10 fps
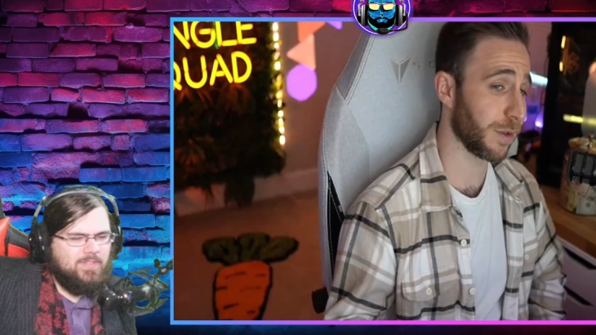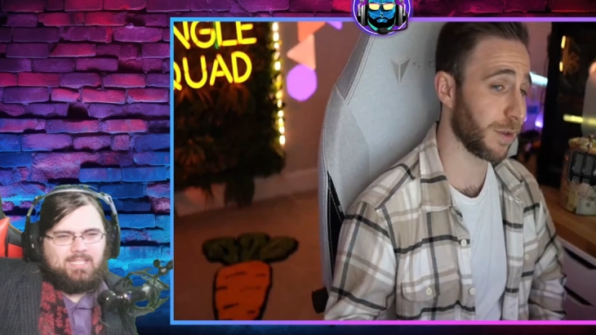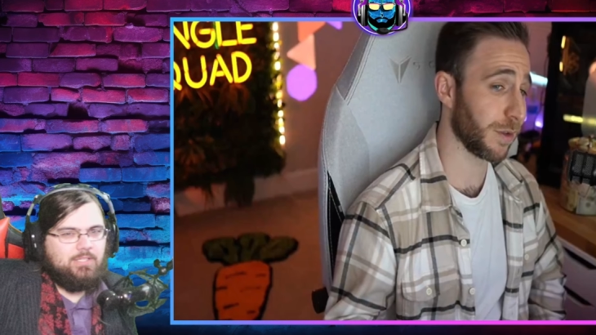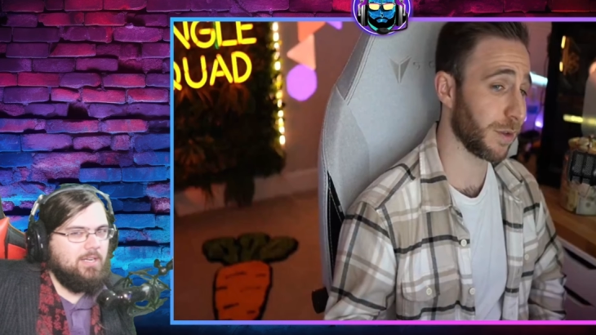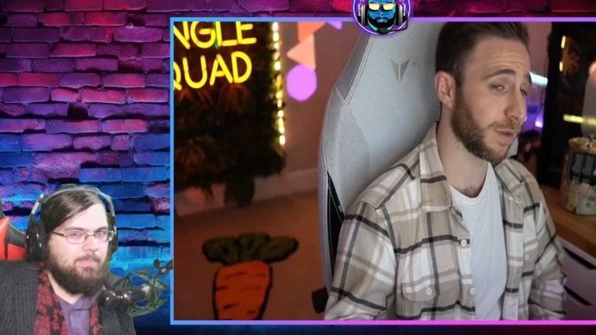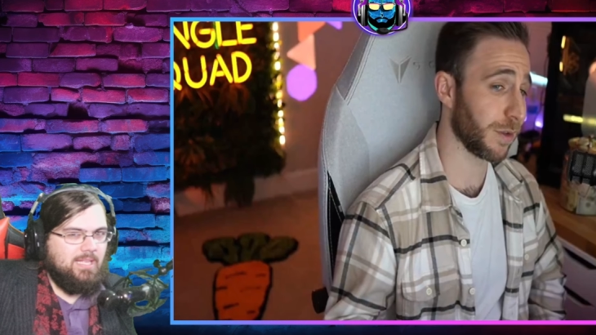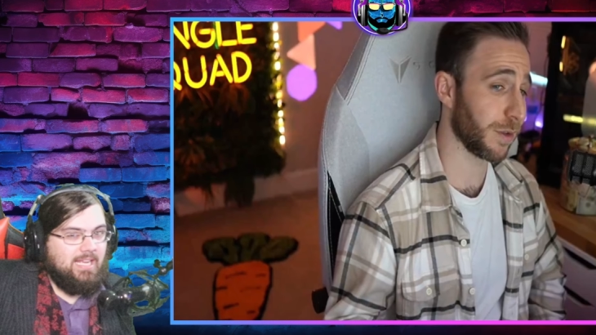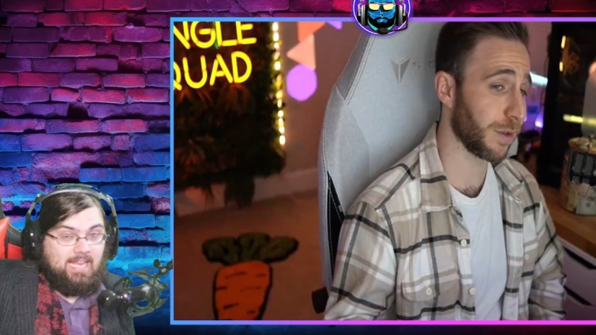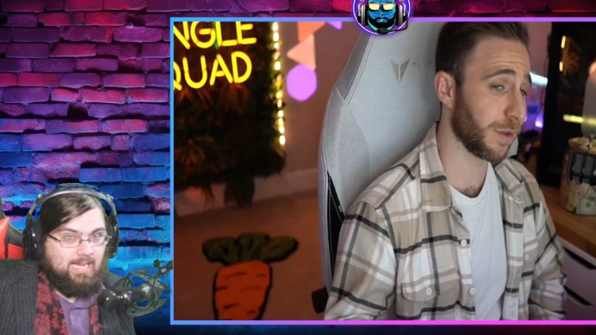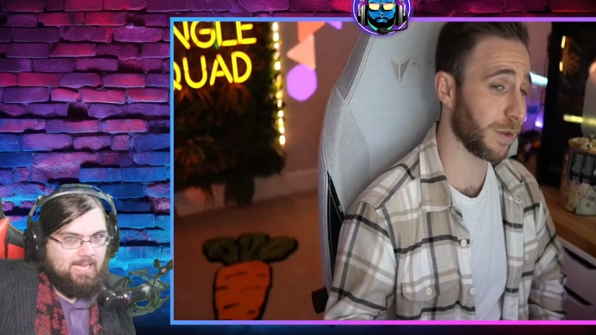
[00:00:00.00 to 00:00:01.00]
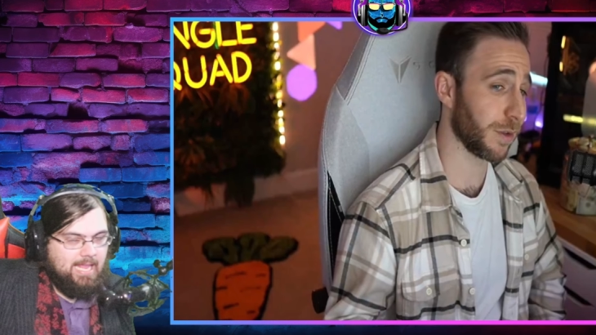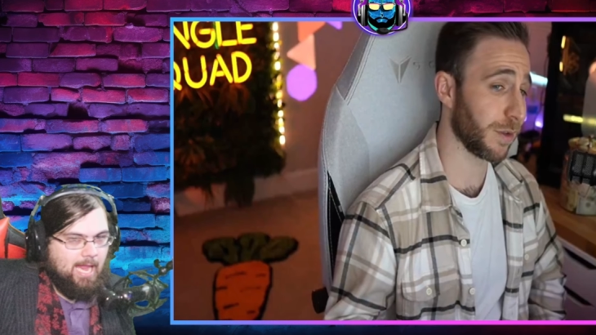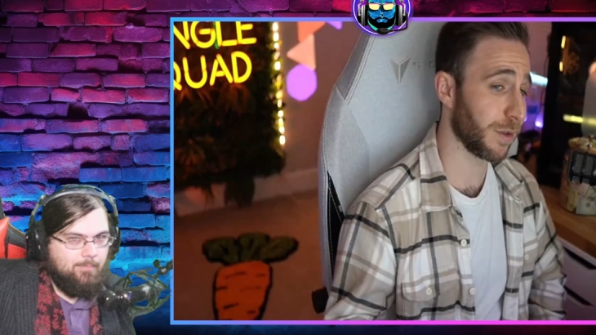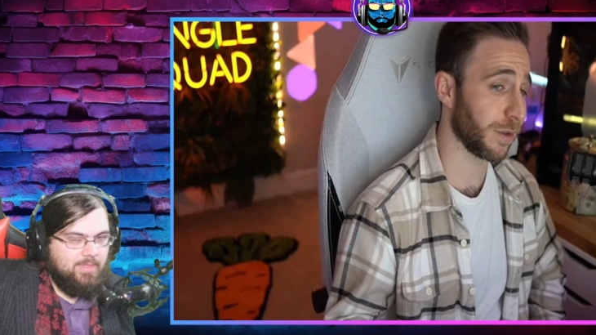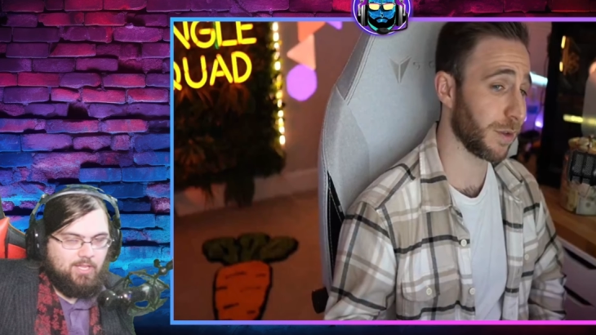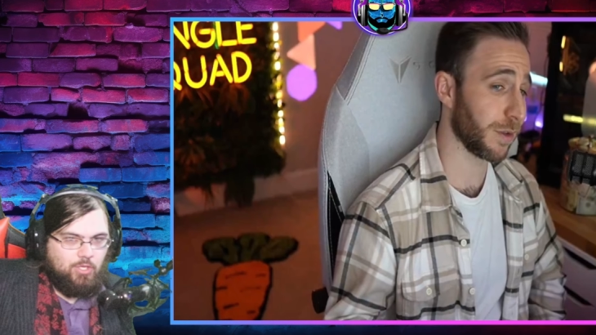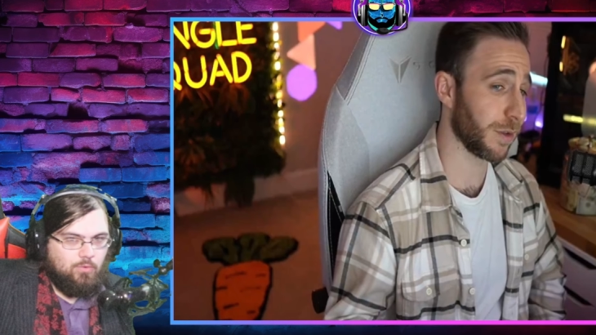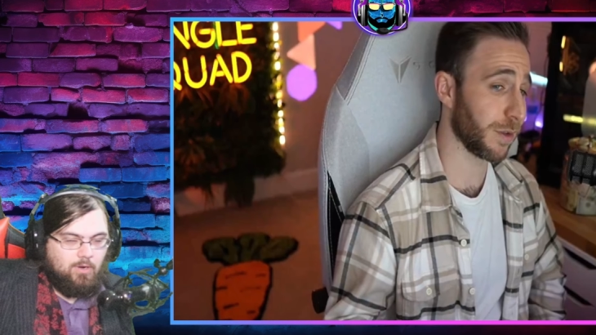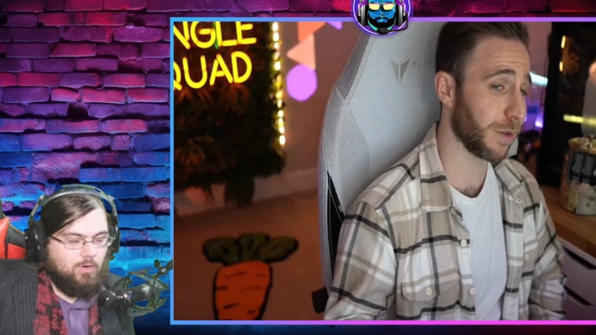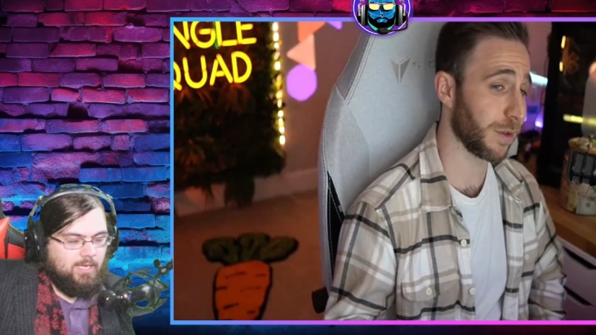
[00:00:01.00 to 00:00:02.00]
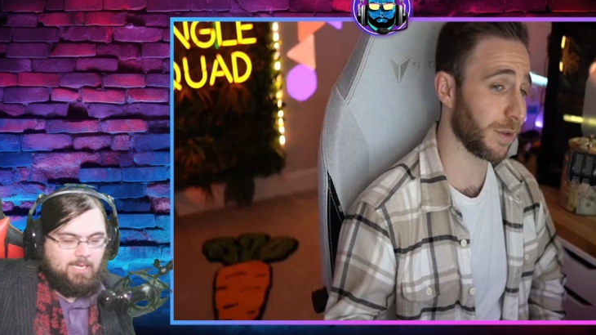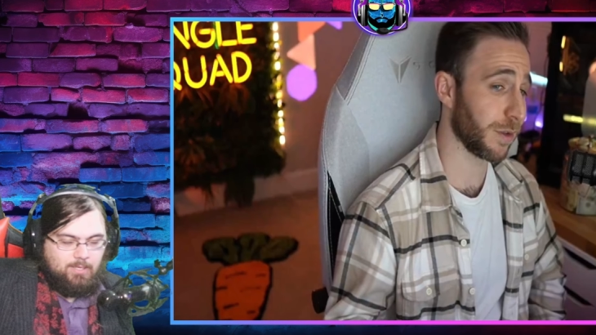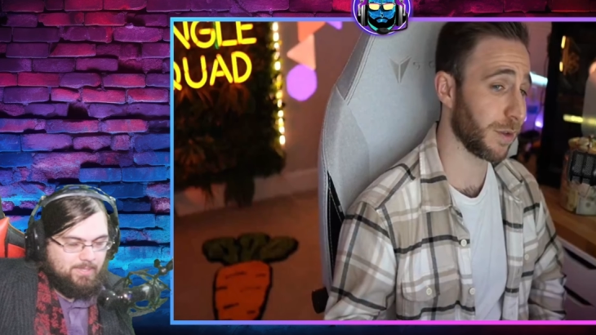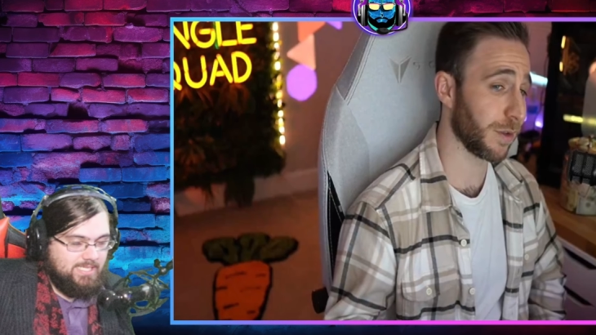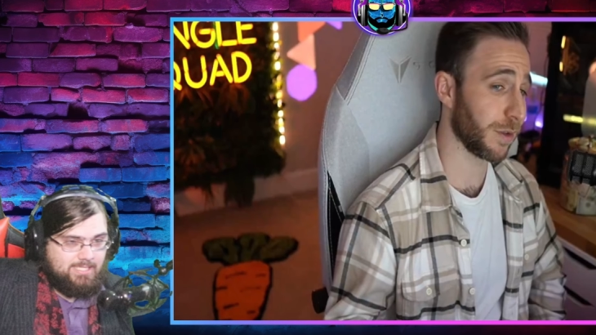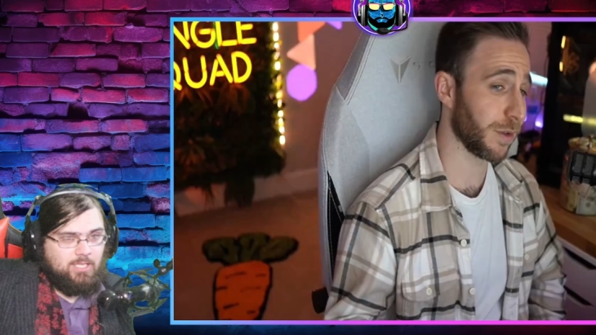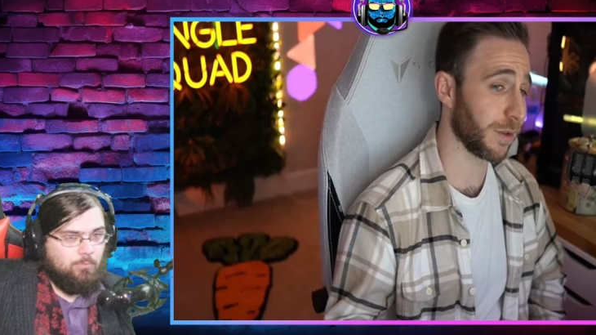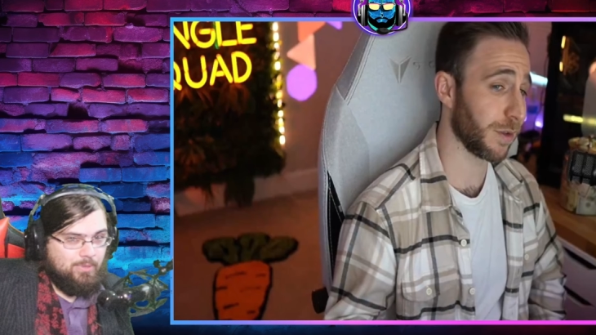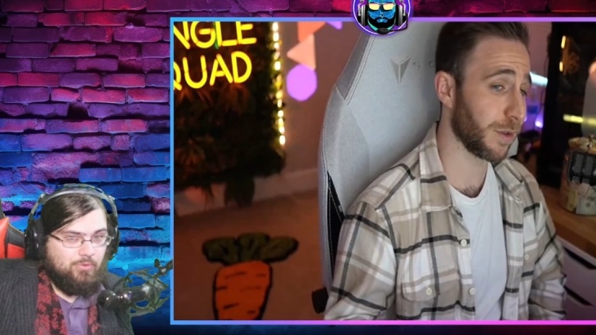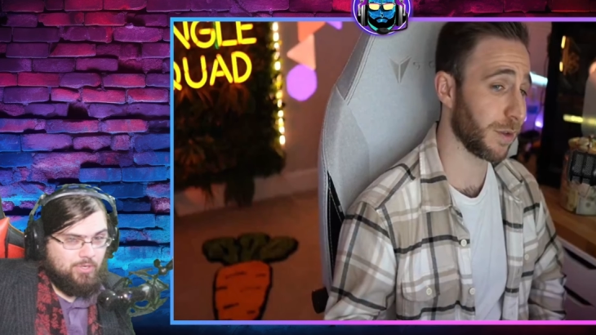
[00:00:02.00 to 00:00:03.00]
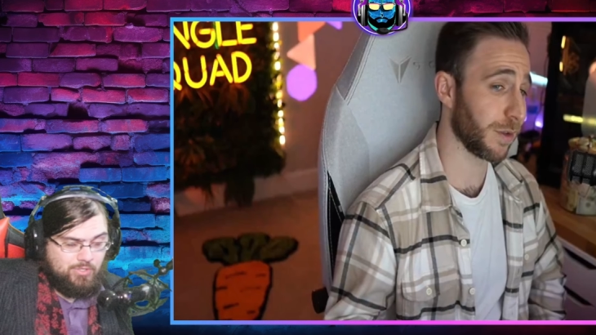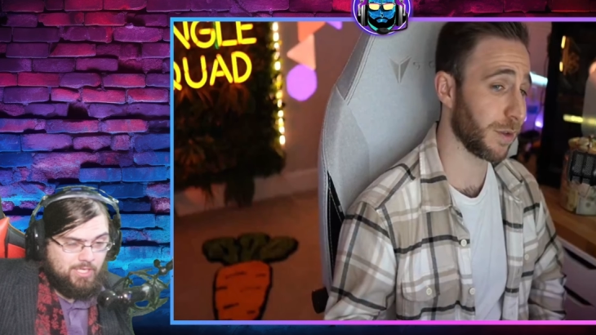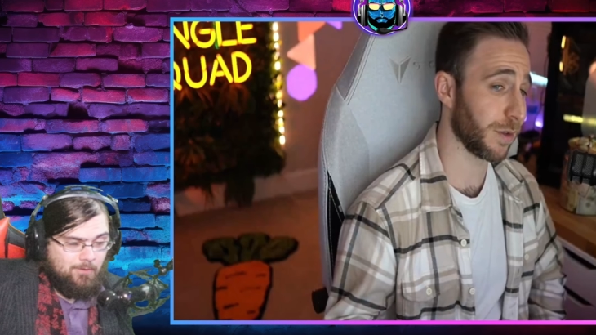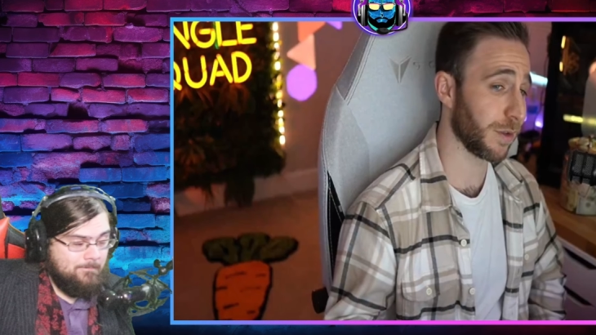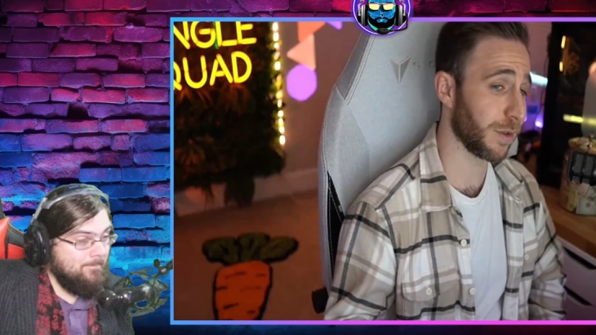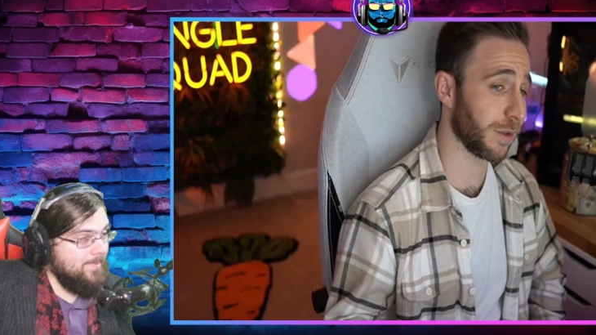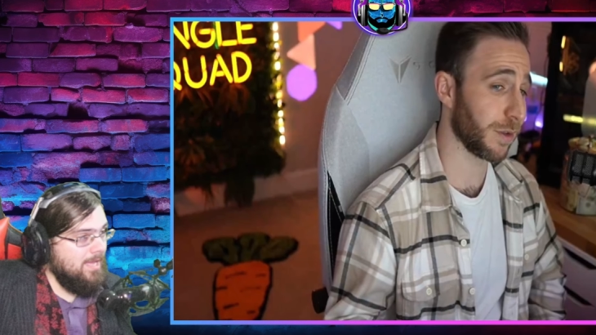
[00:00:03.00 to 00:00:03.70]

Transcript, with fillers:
Speaker 1: That's going to be like any game that you or any PC you build yourself.